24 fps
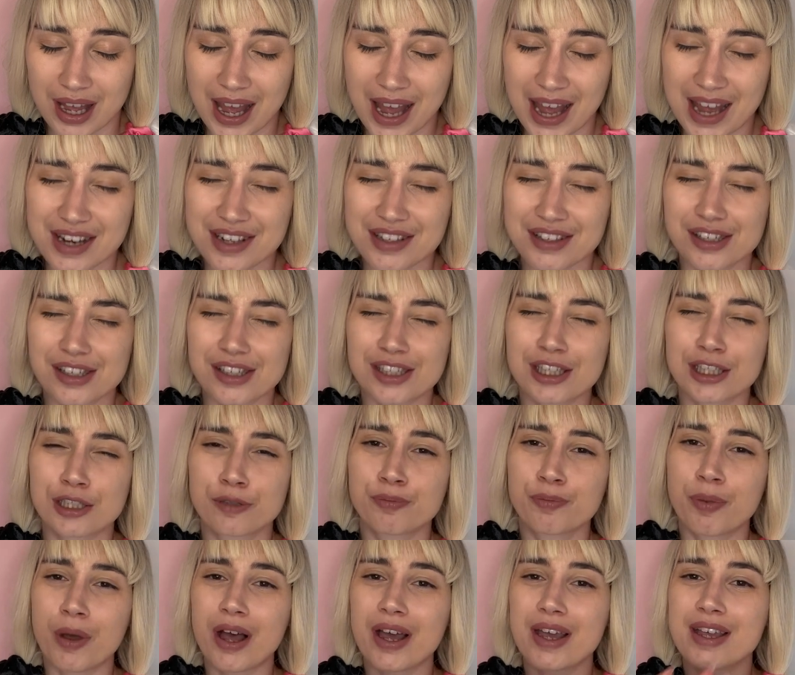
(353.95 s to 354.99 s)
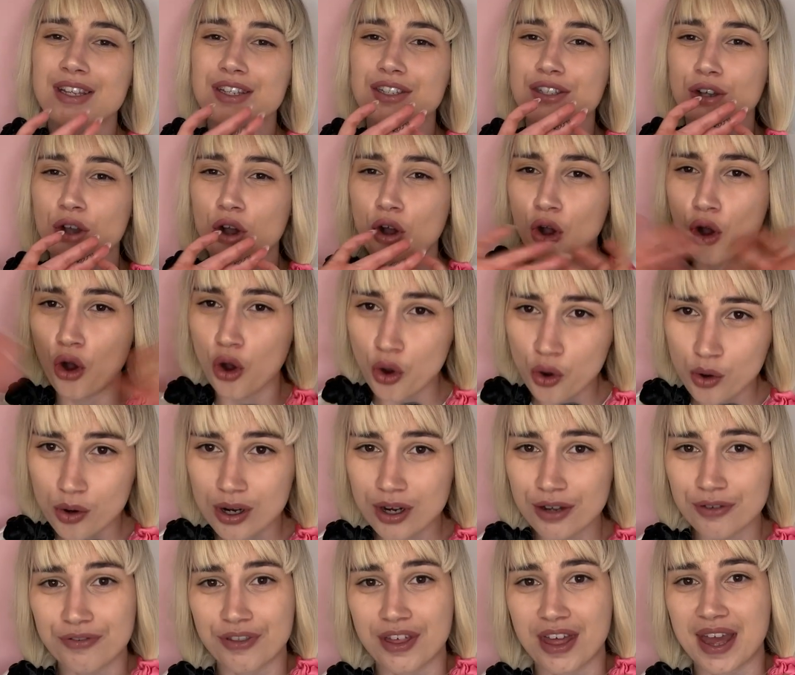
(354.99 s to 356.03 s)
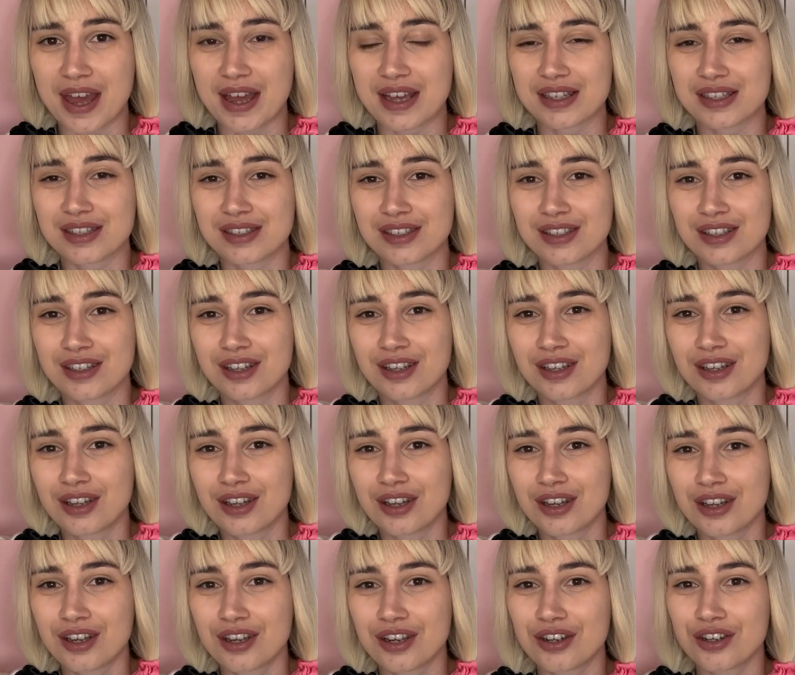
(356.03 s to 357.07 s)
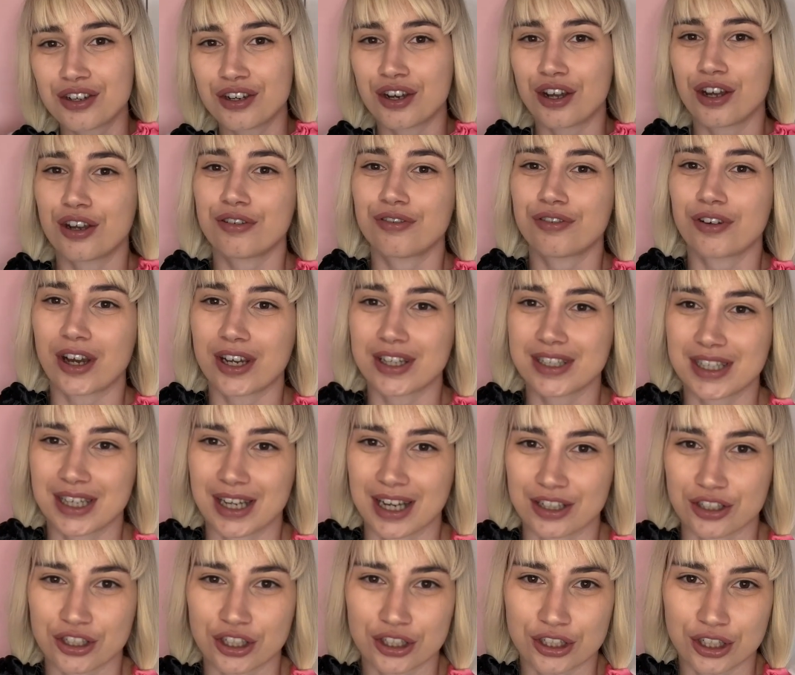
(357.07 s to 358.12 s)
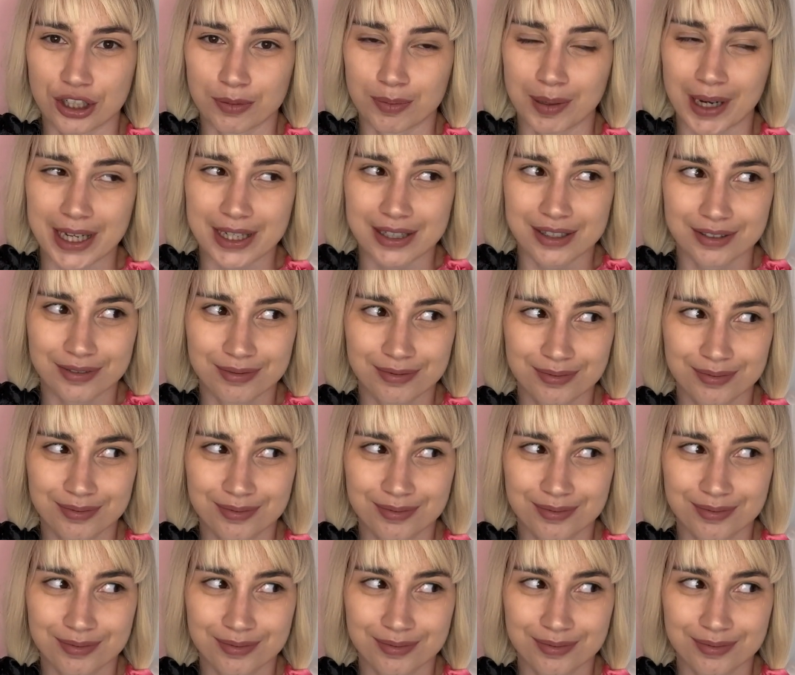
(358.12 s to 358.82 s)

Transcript: And despite all of this, no fighting actually took place.